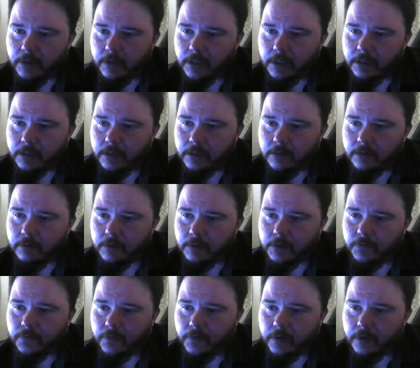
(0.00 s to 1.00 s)
address
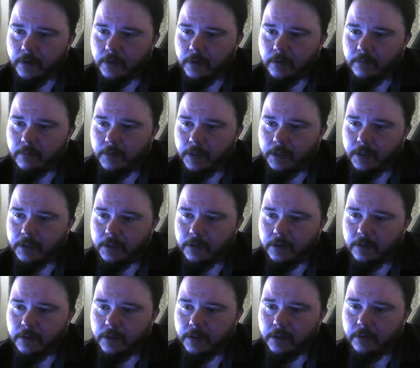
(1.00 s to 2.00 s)
was from
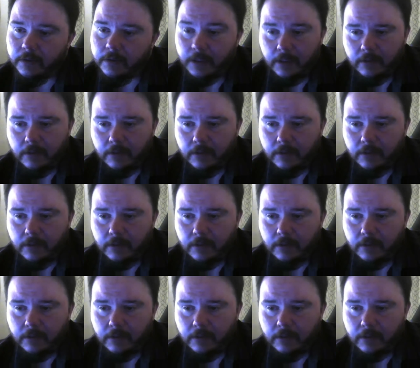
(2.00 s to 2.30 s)
Nigeria.